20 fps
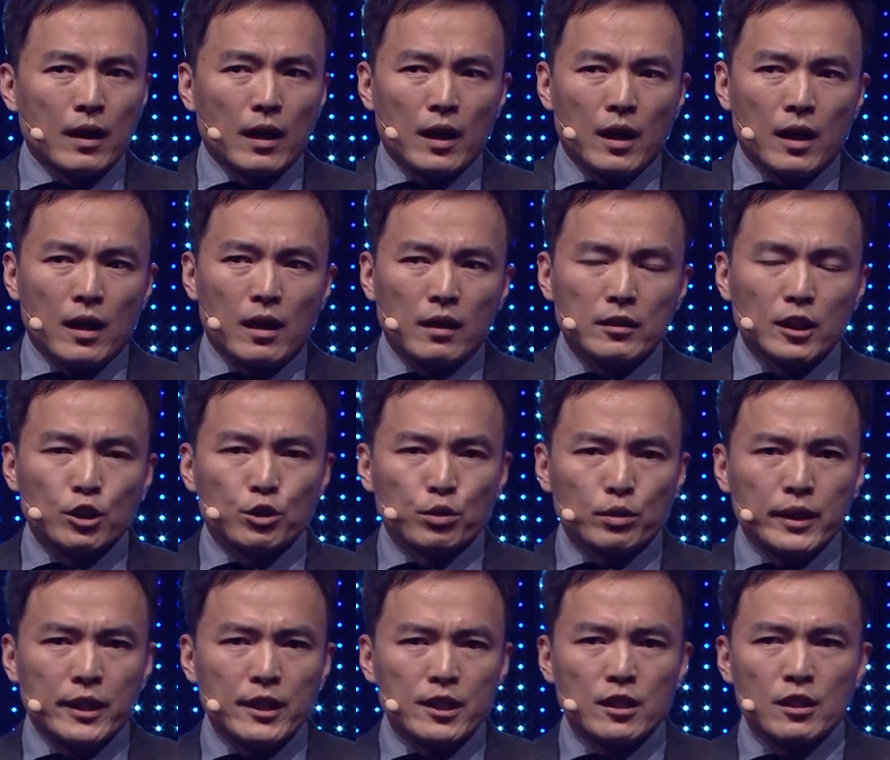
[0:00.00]
uh, the
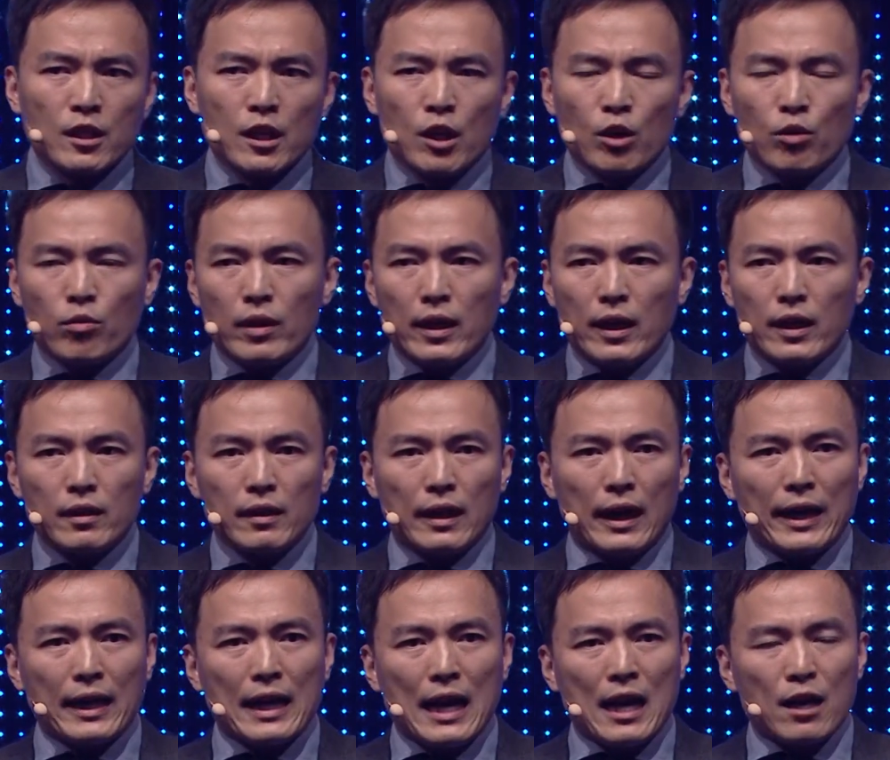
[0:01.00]
traditional
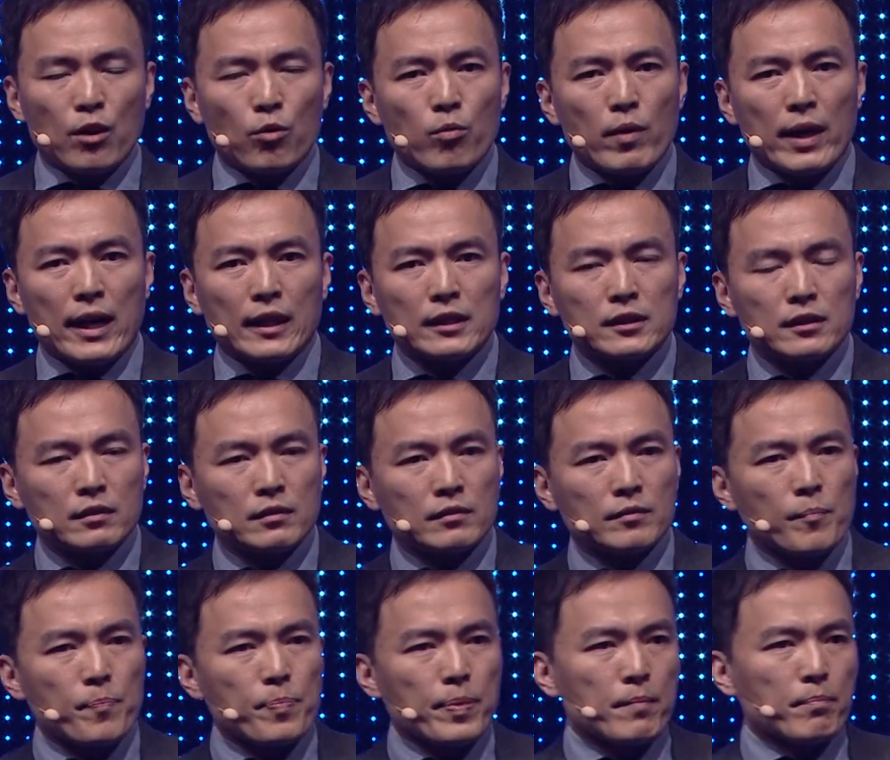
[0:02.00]
AI ways
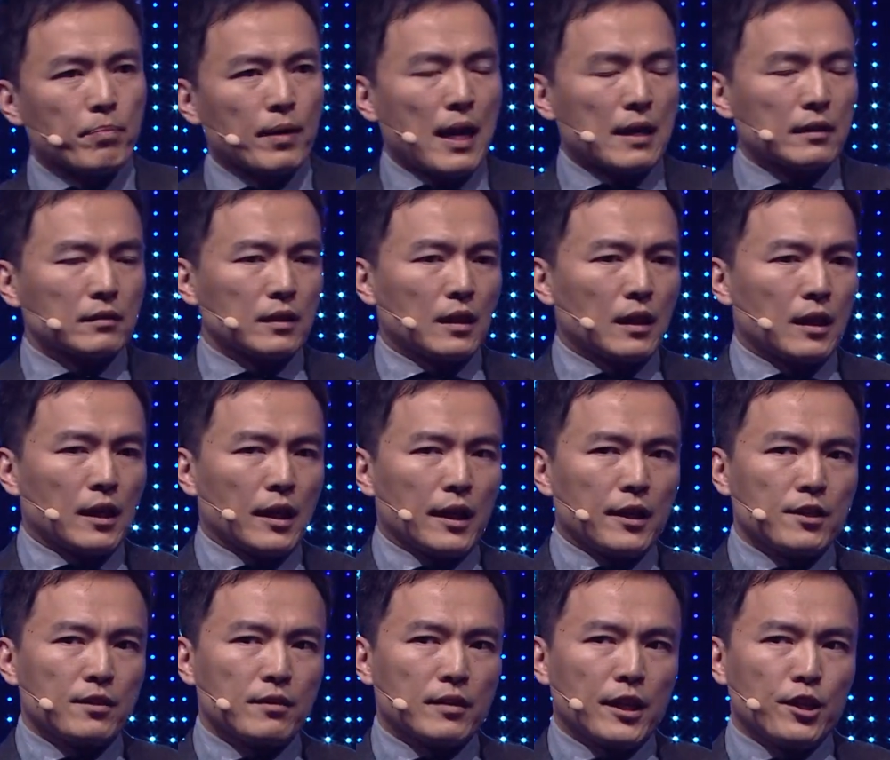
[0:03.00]
plus uh,
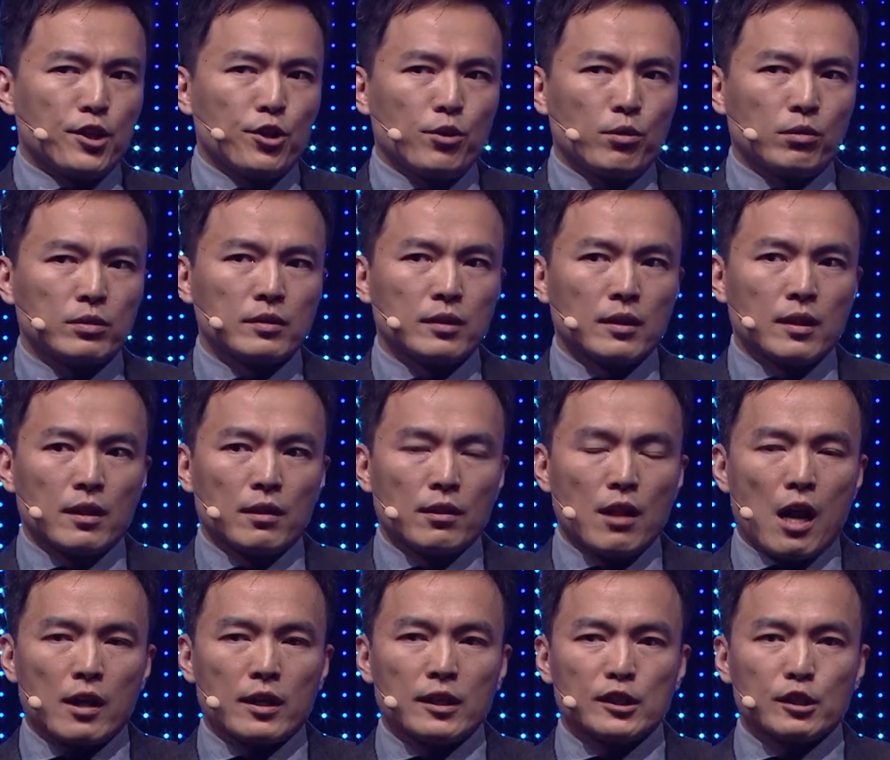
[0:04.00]
is they use
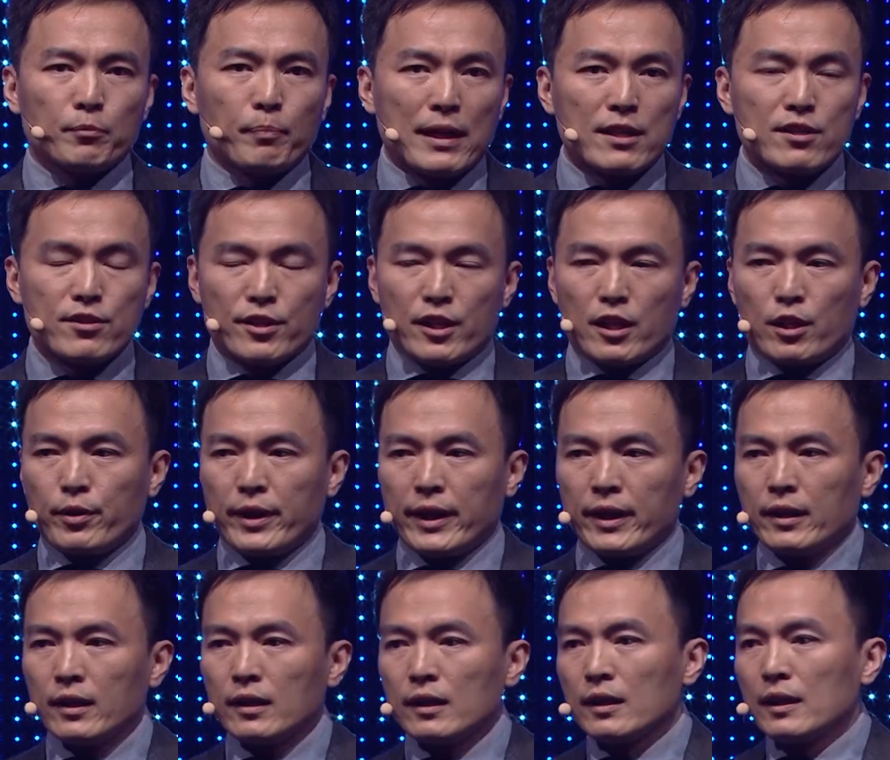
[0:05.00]
knowledge space
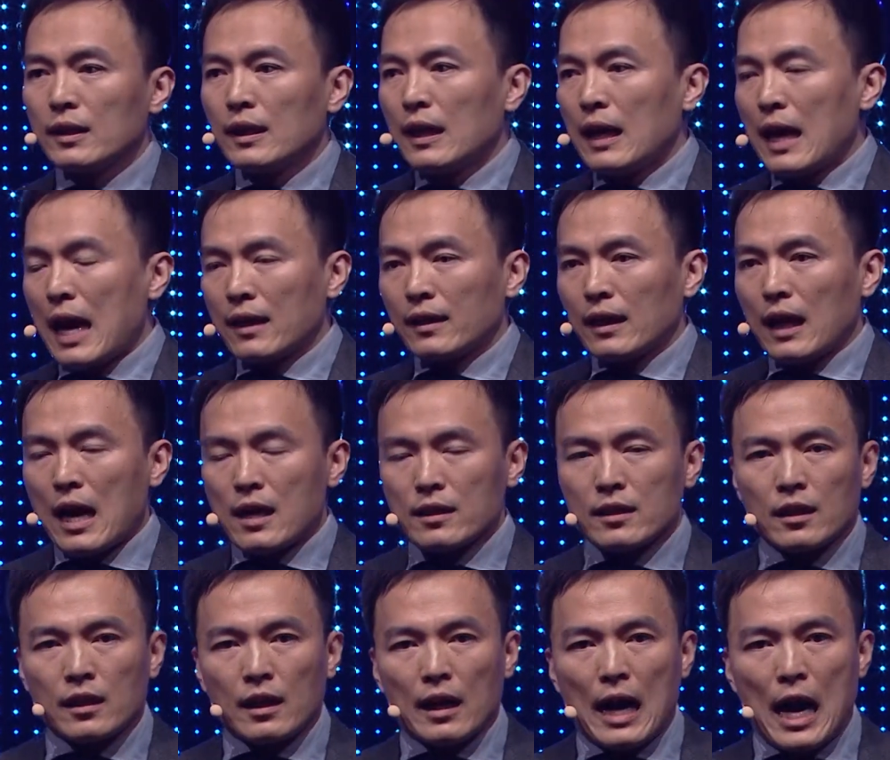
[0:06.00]
theory and
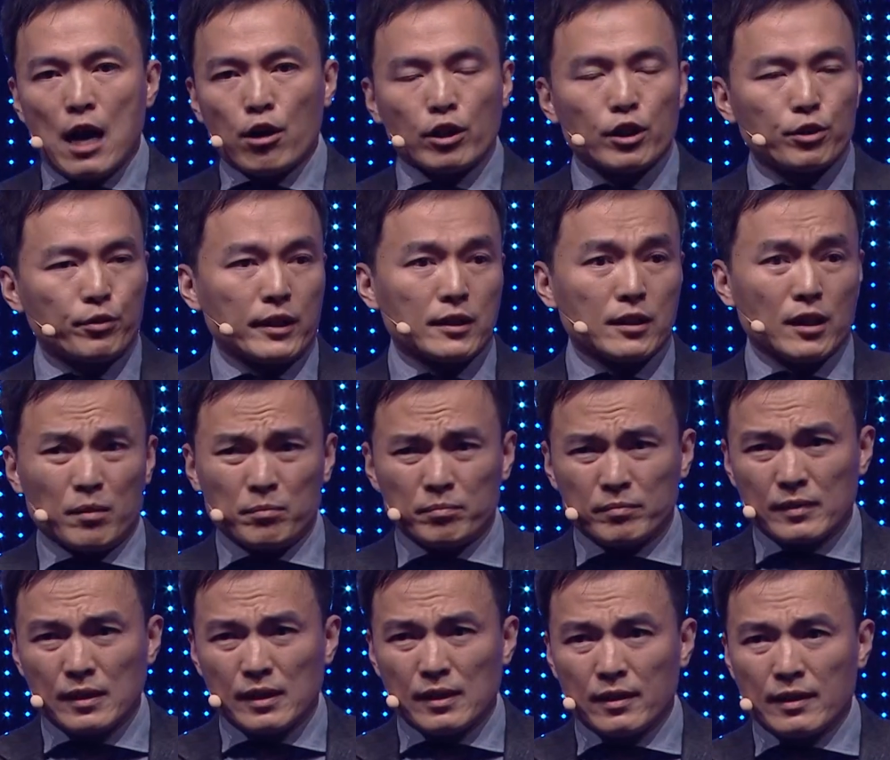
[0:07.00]
other
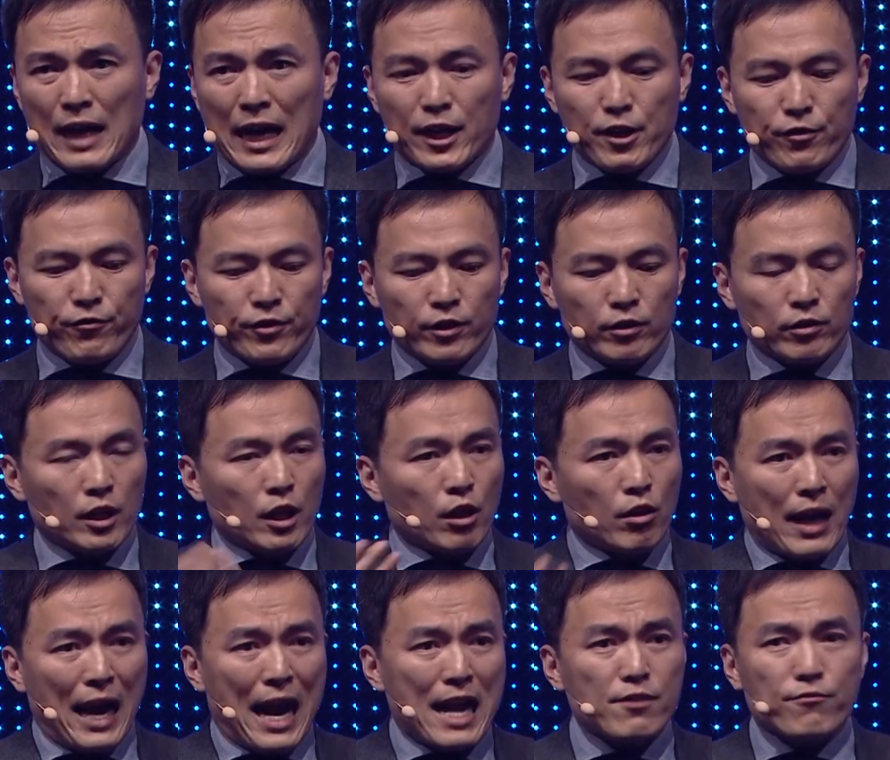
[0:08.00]
algorithm. Like if you
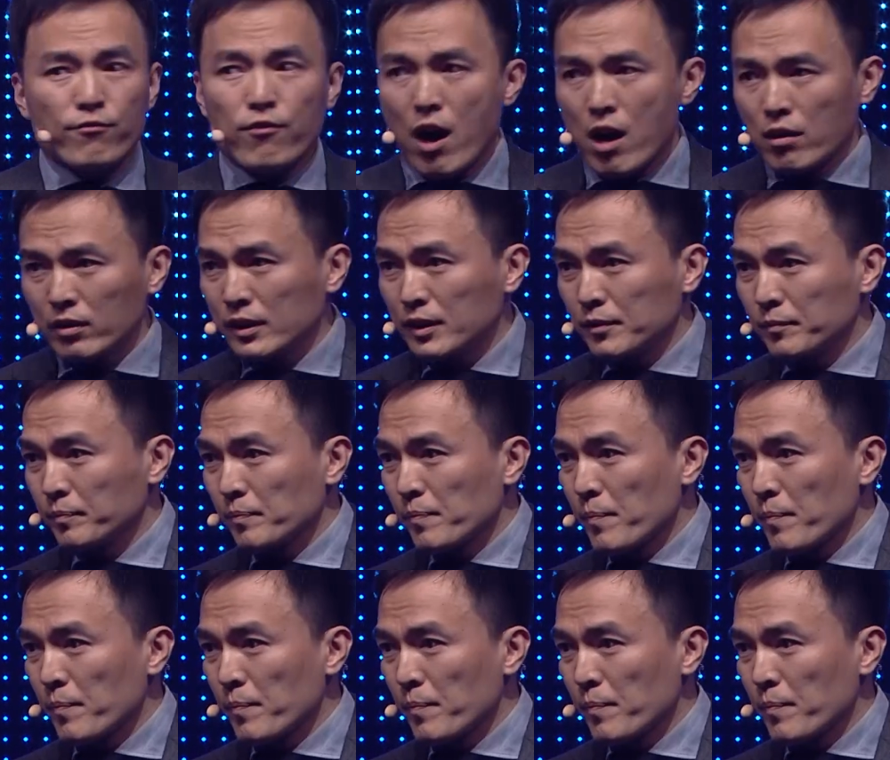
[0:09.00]
know hedge fund,